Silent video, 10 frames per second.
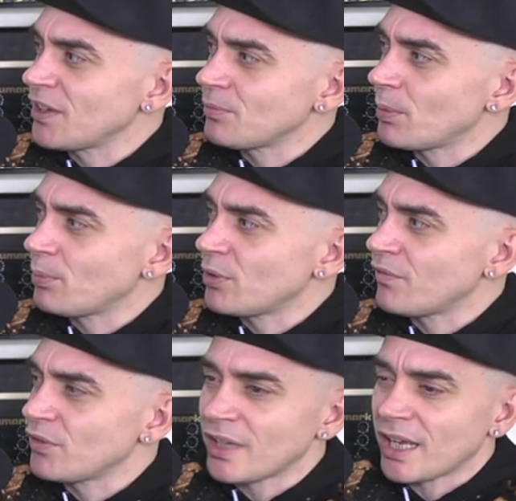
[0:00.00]
things yeah, popping
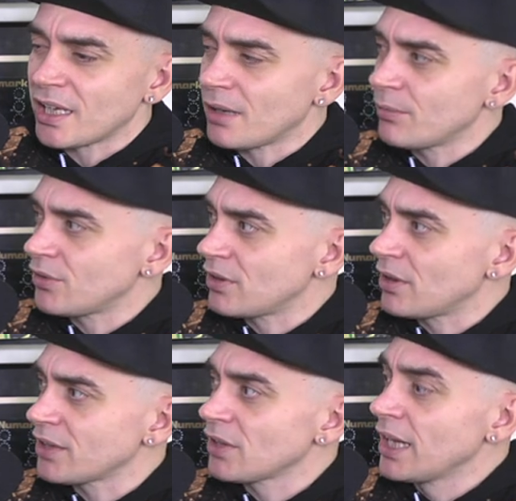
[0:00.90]
off, you're getting numbers
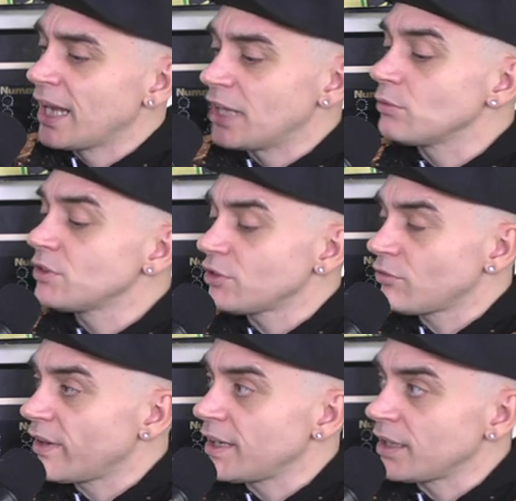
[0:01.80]
and likes, and you're
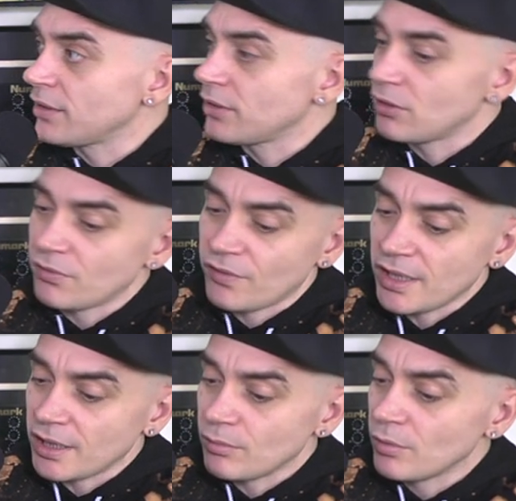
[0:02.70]
integrating the
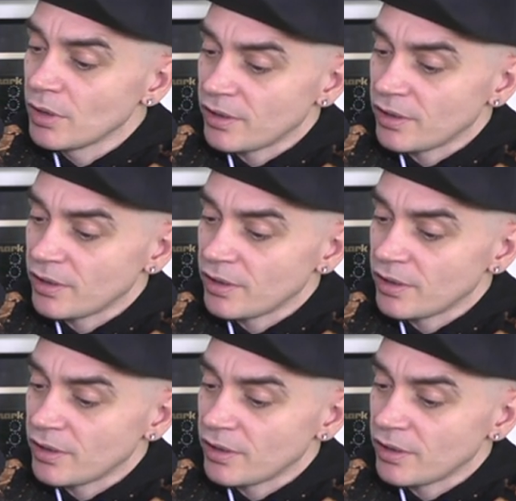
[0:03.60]
graffiti,